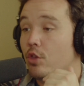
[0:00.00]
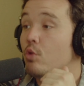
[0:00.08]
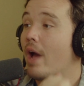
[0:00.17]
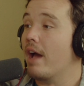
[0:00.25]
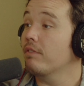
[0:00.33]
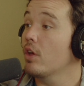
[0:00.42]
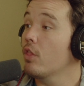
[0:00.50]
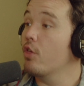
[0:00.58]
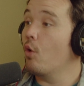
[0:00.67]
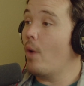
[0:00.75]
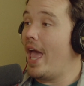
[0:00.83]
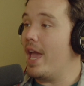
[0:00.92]
you have
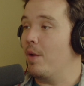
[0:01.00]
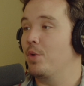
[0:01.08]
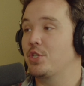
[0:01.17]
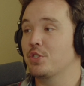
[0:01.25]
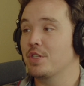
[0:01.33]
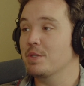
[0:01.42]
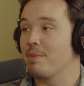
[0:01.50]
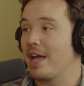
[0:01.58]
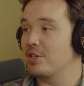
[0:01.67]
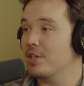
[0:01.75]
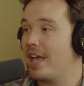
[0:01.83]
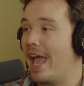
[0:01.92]
the Way, which is this
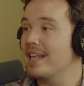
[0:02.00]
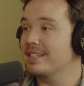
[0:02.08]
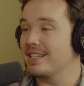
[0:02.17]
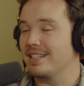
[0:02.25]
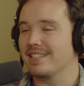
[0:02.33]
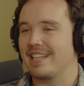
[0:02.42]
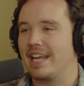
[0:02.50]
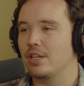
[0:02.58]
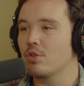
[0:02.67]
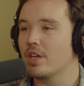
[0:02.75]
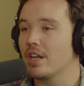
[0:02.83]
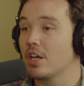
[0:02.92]
magic essence, and
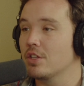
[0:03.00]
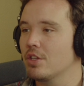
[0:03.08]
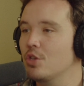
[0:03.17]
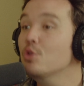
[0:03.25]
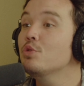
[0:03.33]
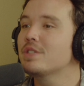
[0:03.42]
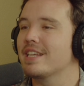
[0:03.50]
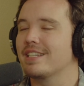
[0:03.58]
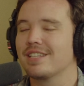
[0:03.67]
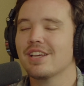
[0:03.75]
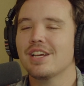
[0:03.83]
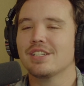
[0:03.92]
you can use
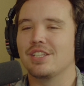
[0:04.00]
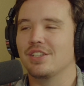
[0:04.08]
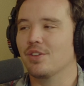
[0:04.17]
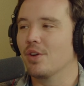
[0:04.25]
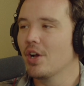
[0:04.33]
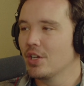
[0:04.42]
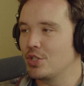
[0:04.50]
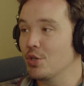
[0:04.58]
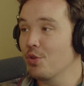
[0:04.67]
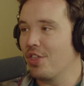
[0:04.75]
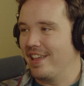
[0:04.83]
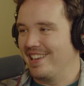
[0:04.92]
it to
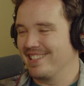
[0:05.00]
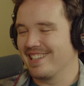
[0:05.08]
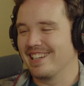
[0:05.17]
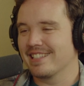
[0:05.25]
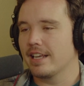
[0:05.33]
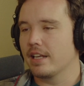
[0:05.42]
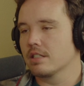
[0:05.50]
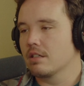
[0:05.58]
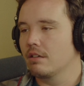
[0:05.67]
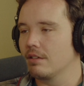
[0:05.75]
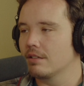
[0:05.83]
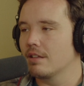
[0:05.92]
do things, and it's like
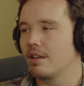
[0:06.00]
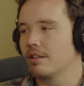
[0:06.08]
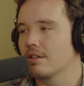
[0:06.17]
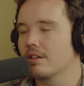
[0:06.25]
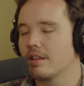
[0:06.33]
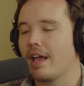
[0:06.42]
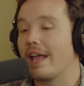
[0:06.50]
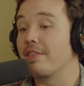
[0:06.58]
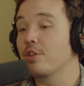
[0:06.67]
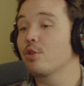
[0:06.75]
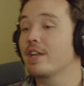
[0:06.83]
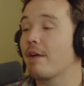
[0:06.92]
and
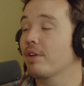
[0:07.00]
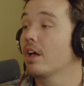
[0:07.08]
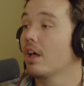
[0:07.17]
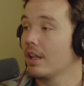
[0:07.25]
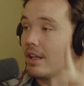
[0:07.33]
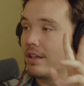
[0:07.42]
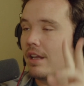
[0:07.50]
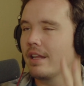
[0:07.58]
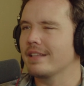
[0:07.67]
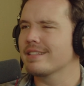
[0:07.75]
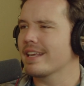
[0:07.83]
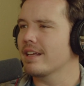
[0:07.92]
then you can have
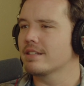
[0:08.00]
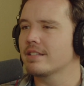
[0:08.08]
it's like a